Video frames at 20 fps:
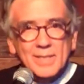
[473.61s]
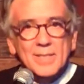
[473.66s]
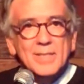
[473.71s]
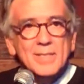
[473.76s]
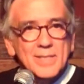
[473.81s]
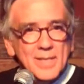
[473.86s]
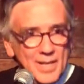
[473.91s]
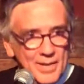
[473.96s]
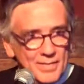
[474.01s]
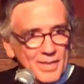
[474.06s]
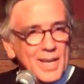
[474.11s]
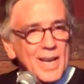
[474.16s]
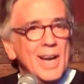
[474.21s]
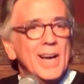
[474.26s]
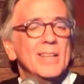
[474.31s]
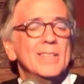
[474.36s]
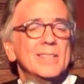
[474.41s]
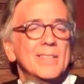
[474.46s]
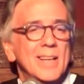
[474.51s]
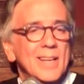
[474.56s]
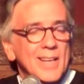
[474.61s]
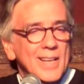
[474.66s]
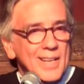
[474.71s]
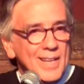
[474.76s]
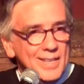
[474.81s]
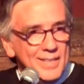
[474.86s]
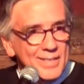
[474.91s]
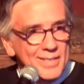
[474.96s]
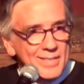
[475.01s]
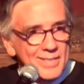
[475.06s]
to save gas
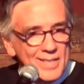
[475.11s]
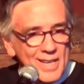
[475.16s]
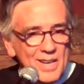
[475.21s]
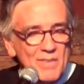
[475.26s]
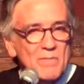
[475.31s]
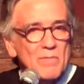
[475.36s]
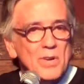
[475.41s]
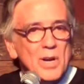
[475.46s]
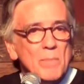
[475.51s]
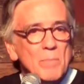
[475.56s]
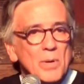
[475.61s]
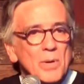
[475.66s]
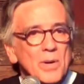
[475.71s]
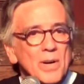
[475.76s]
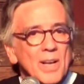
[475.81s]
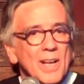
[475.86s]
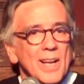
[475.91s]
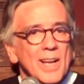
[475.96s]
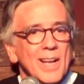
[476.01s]
and to save rubber.